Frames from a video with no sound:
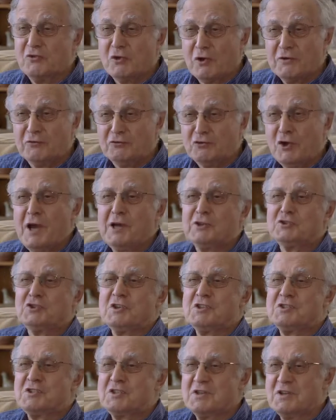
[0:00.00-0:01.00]
very
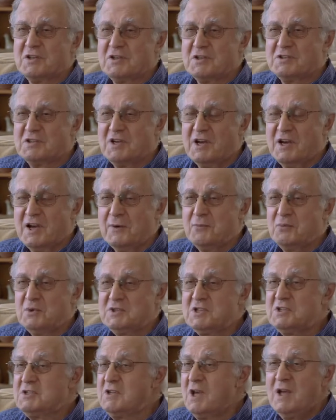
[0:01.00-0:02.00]
fractious at the time,
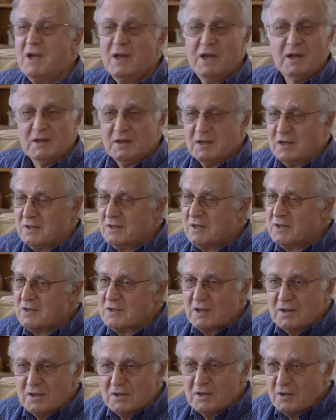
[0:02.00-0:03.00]
which is
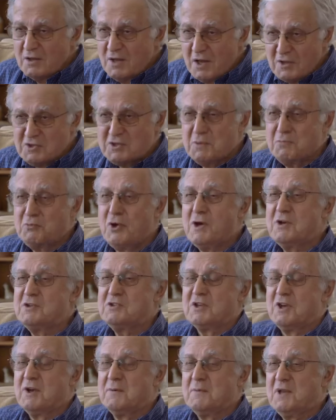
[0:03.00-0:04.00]
not
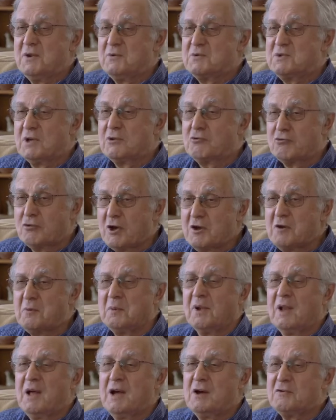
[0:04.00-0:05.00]
surprising. I mean, it was
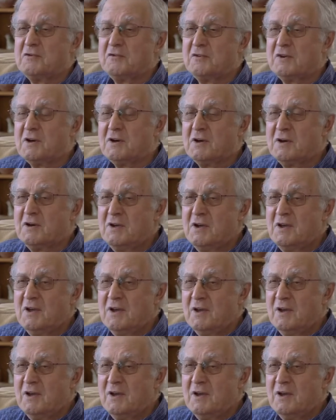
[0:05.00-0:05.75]
incredible how far